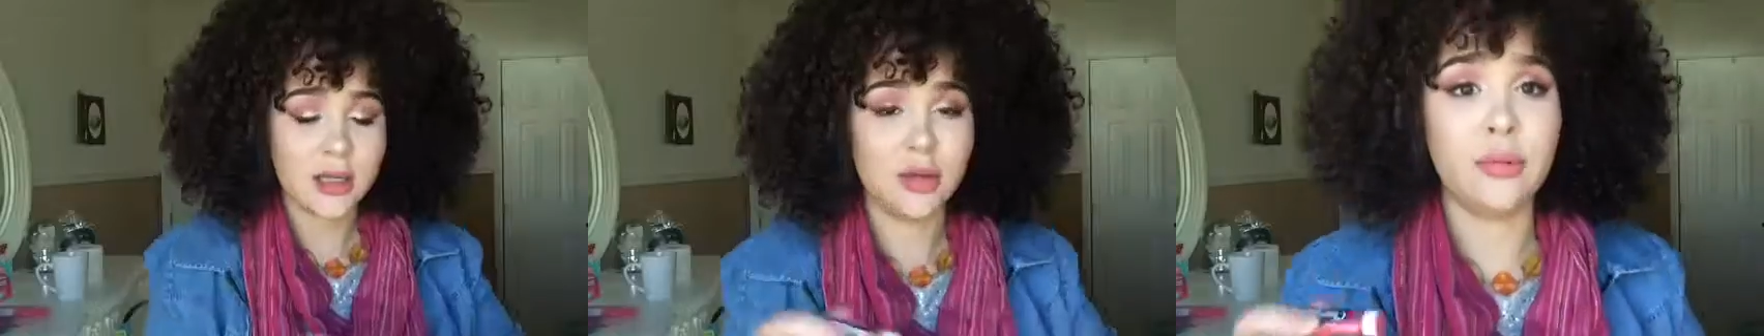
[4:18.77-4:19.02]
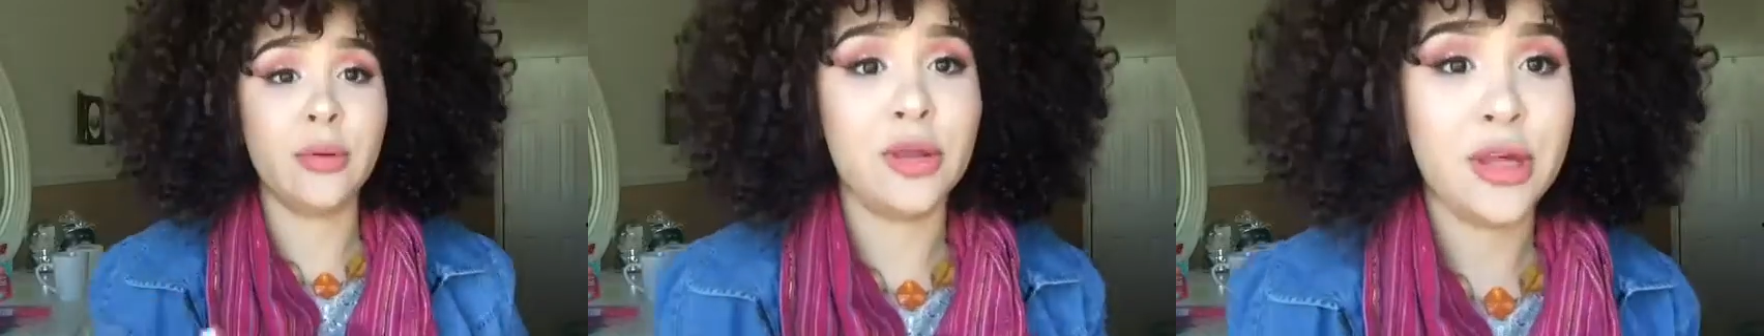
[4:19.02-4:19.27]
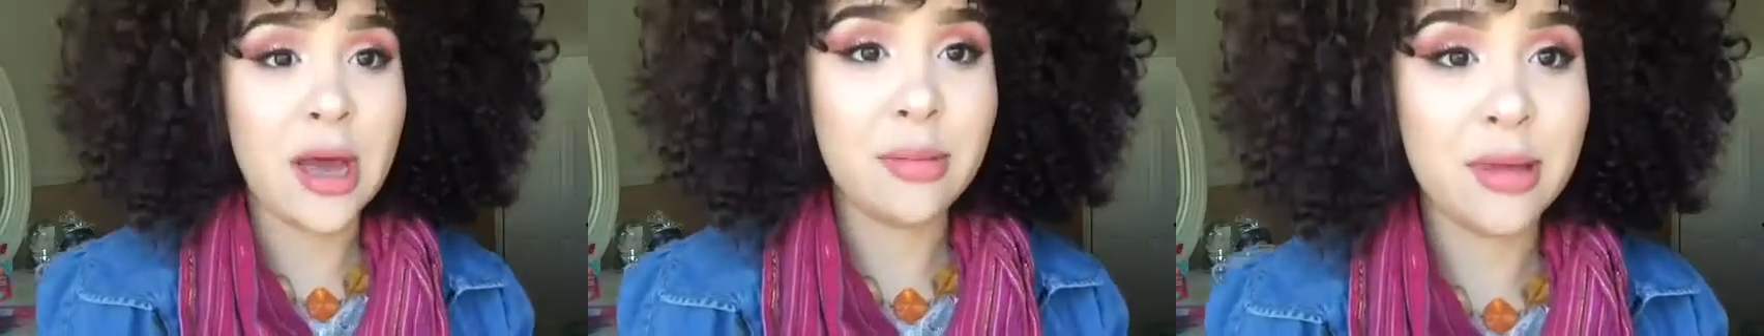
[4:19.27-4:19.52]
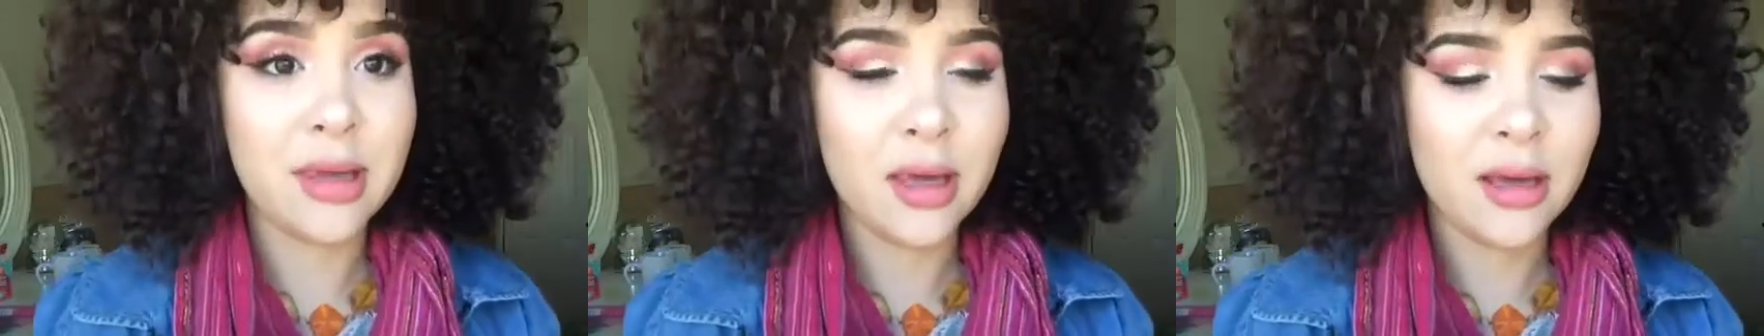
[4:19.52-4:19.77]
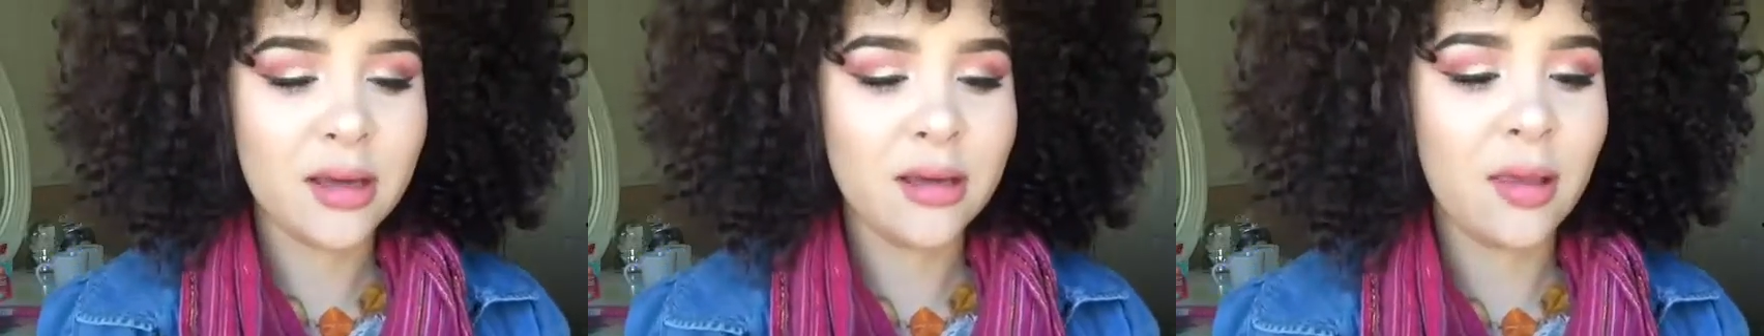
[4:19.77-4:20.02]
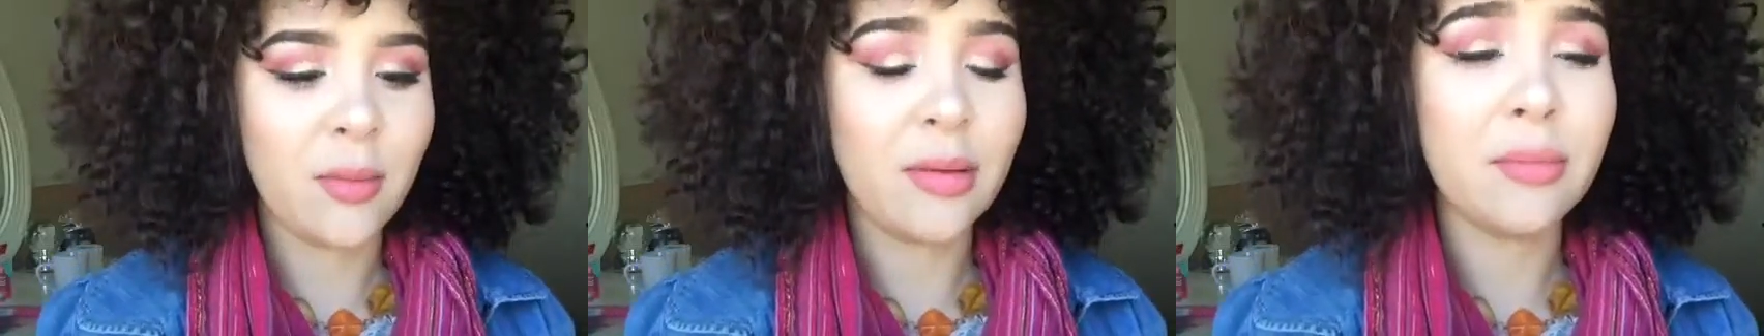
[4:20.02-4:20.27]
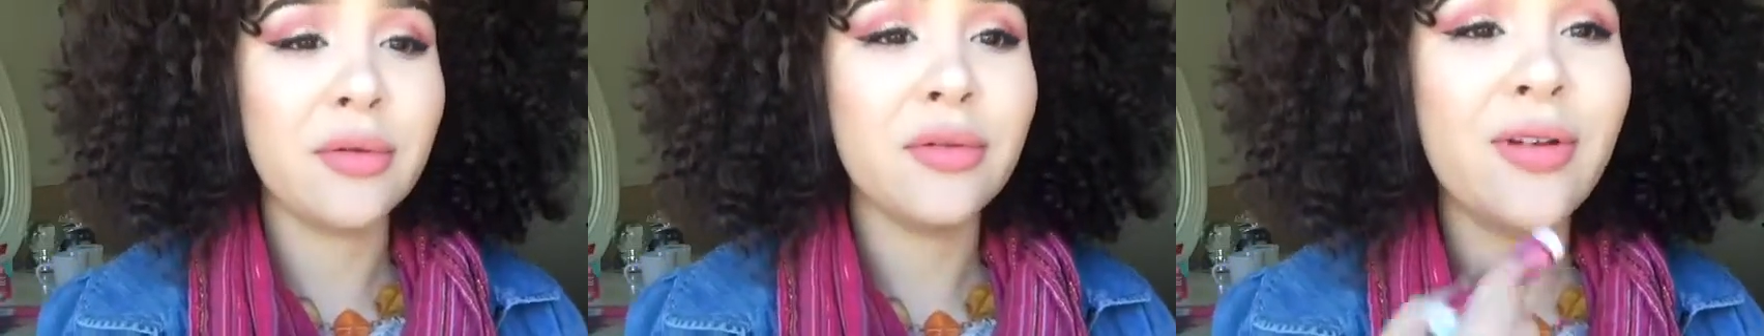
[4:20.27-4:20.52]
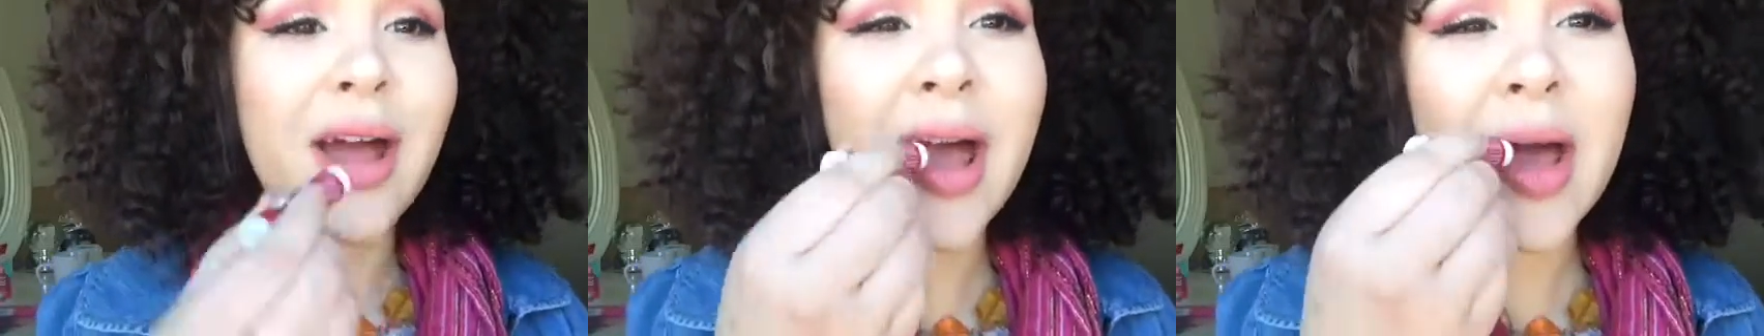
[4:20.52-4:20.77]
A little bit of chapstick, because my lips are
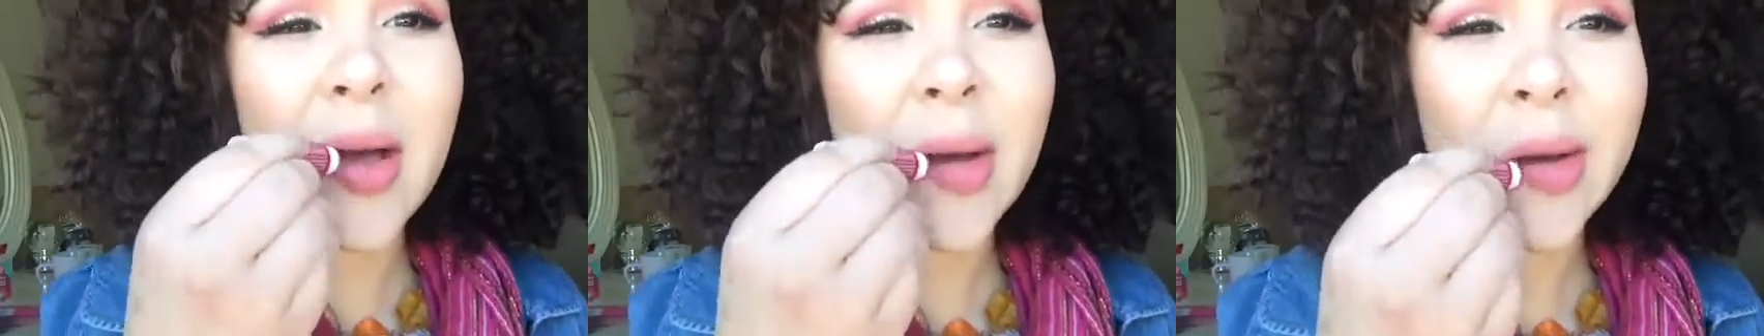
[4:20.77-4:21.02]
dry.